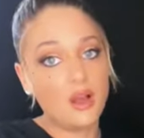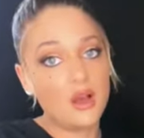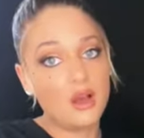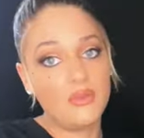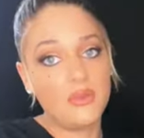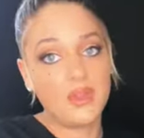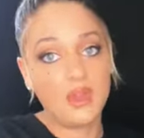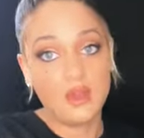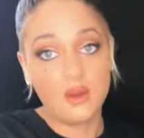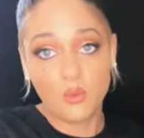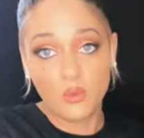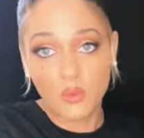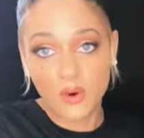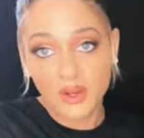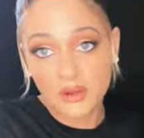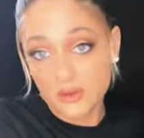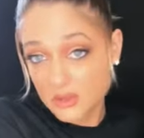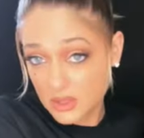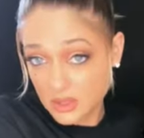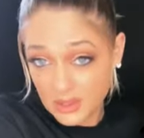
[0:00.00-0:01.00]
on
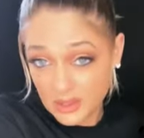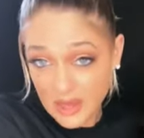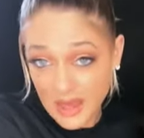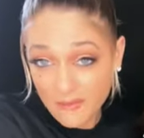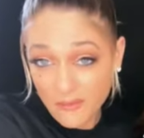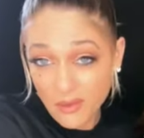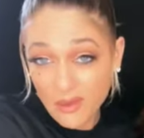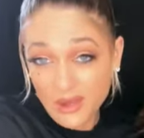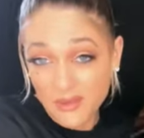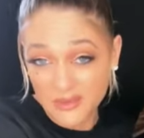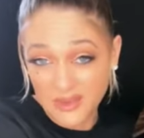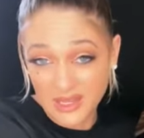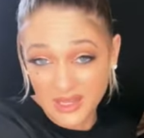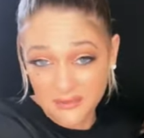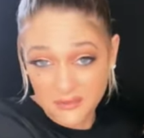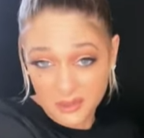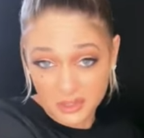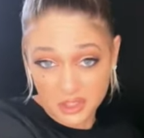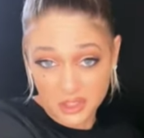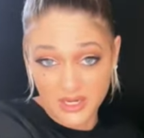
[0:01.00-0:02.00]
what level of
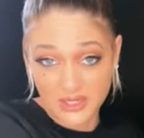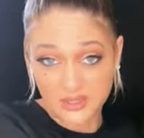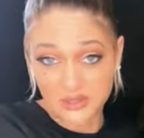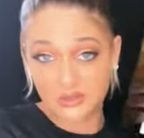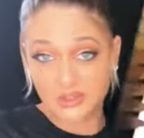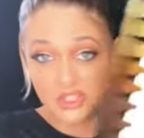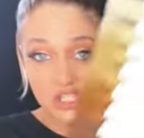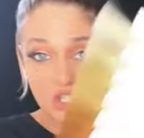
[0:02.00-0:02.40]
lift you're trying to